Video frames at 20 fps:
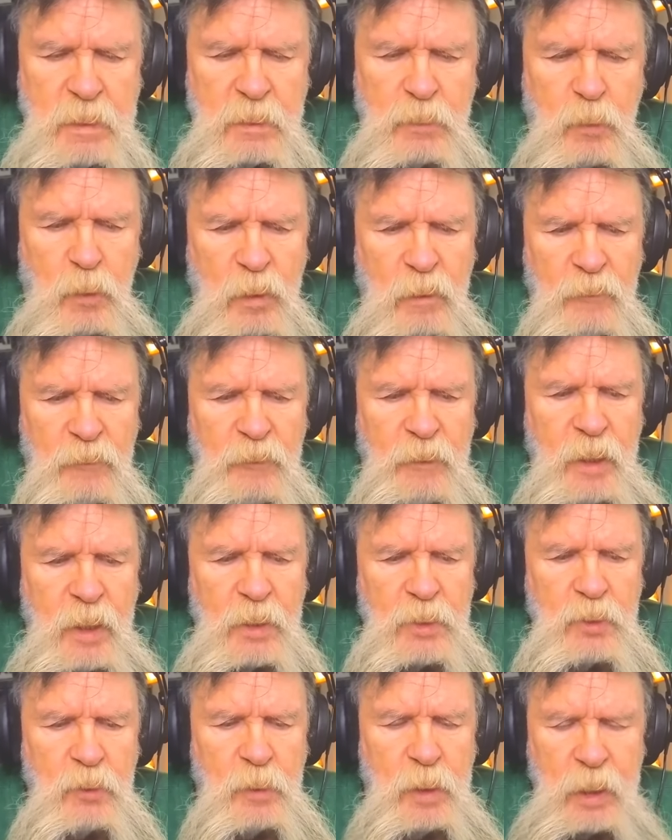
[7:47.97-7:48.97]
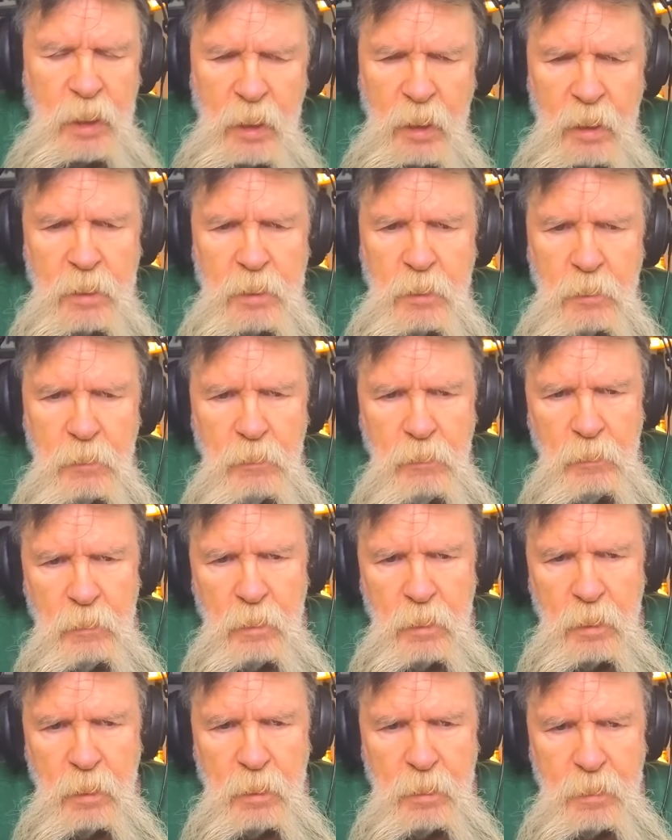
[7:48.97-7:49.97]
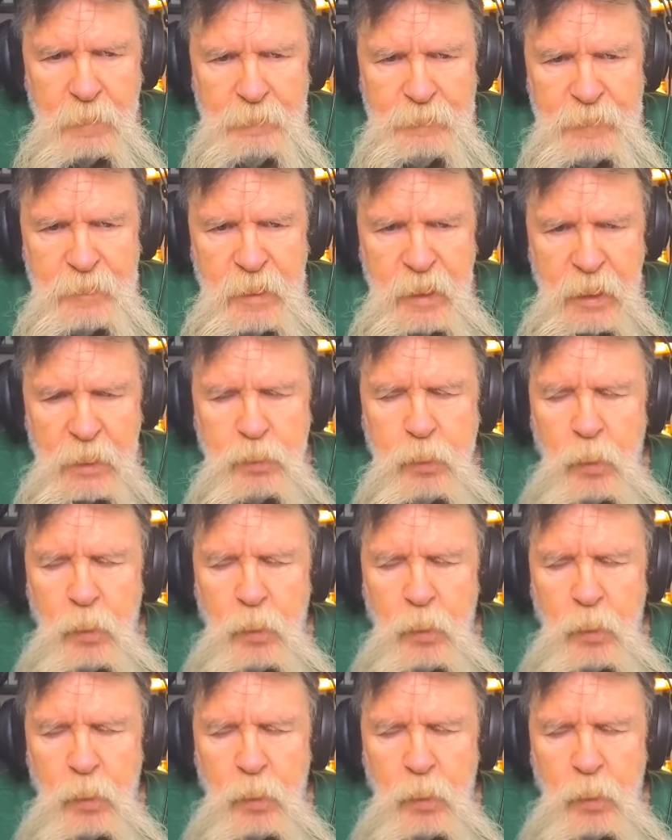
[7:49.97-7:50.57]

one of the things you get into is